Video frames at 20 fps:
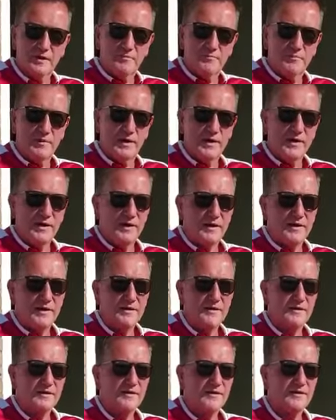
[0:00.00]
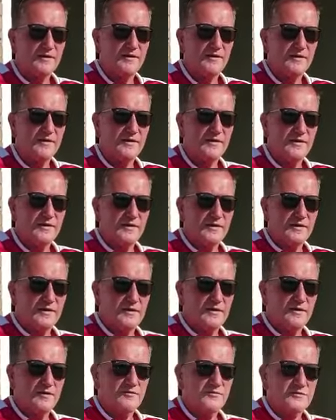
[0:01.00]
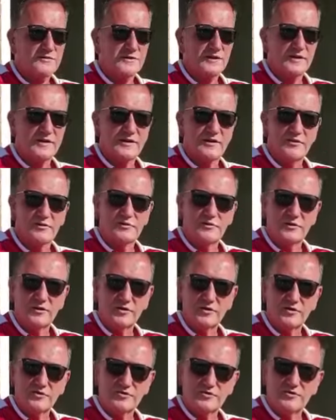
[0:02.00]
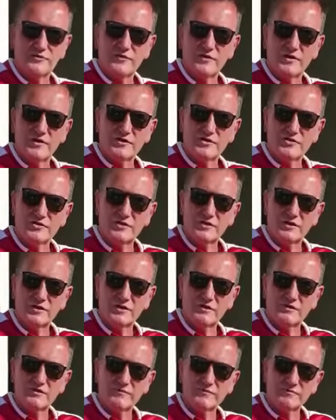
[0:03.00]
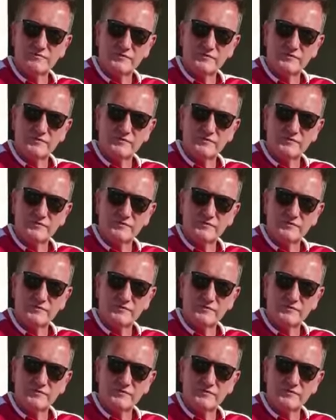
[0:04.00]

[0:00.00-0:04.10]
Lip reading: but obviously all the controversy of